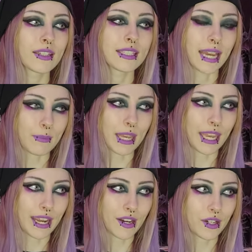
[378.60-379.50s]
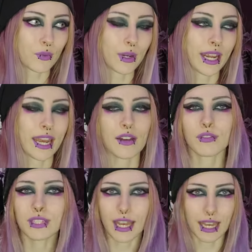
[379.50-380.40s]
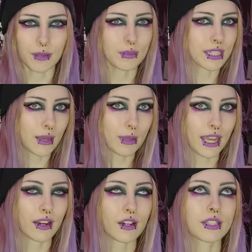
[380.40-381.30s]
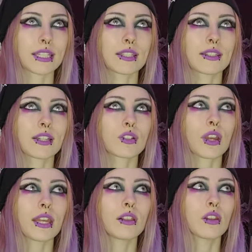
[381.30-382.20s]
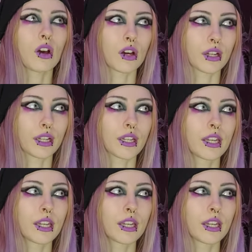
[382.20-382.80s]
dye my hair when I have time to dye my hair because it's such a long